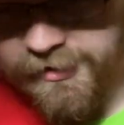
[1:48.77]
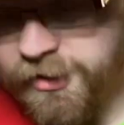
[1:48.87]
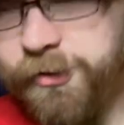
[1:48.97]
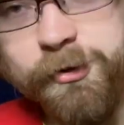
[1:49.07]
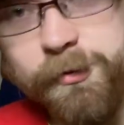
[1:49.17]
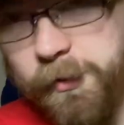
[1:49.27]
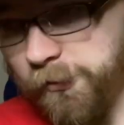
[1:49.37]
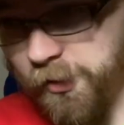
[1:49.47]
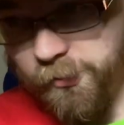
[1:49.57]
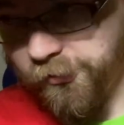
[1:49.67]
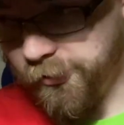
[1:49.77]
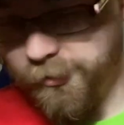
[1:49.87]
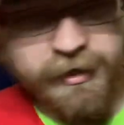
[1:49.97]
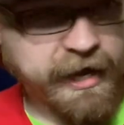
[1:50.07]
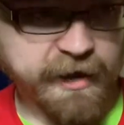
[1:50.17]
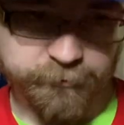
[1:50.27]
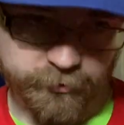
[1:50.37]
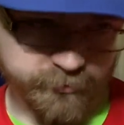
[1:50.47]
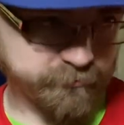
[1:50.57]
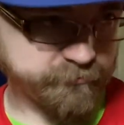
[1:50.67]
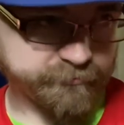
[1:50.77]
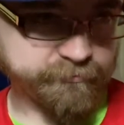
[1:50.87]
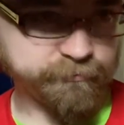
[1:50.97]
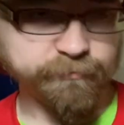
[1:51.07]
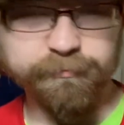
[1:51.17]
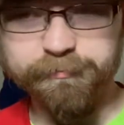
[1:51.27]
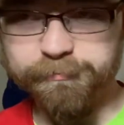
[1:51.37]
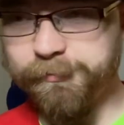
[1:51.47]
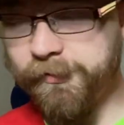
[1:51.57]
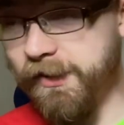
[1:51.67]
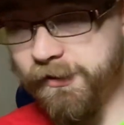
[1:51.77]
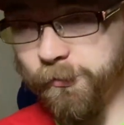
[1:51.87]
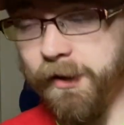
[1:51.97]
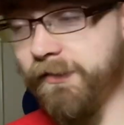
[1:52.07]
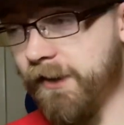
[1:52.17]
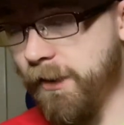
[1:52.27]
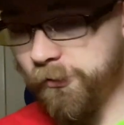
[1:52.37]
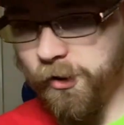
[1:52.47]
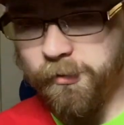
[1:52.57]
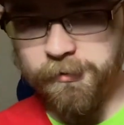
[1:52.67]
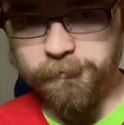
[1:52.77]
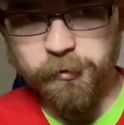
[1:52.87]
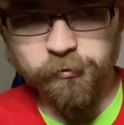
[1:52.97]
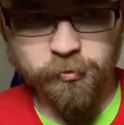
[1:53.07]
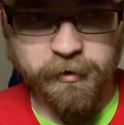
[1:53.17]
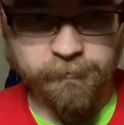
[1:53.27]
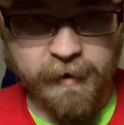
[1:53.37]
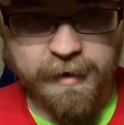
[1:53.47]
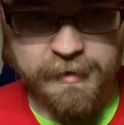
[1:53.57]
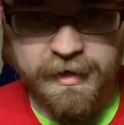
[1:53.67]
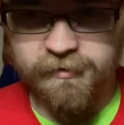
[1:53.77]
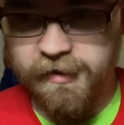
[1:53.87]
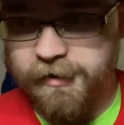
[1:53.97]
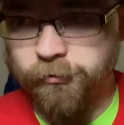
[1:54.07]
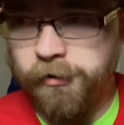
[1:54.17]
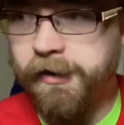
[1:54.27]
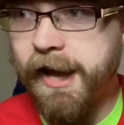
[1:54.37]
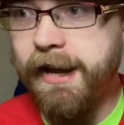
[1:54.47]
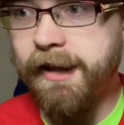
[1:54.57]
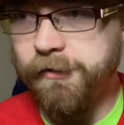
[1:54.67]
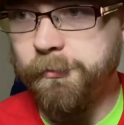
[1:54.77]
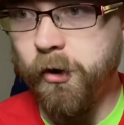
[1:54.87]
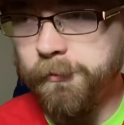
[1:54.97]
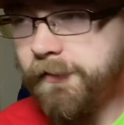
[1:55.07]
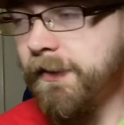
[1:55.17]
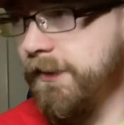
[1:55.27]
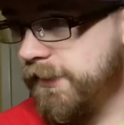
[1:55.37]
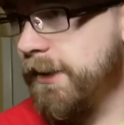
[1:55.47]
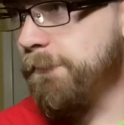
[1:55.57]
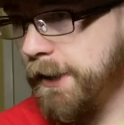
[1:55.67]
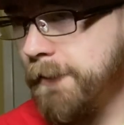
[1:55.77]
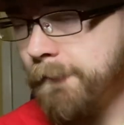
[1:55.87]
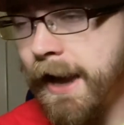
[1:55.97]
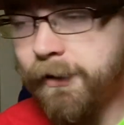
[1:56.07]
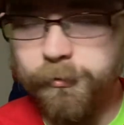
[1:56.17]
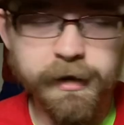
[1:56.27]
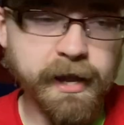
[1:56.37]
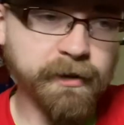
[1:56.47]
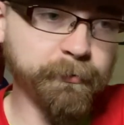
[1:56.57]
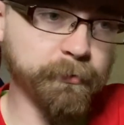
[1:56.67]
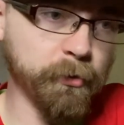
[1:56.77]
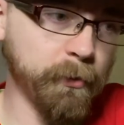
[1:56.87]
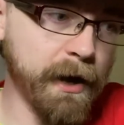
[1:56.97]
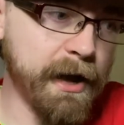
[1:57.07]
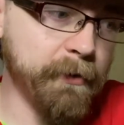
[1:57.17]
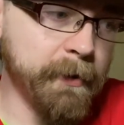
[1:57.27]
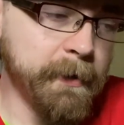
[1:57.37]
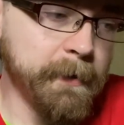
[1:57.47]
You knew he was going to score it after seeing the way this game was going. The first 25 minutes, yeah, Trinidad had their moments. They did pin back Grenada for a while.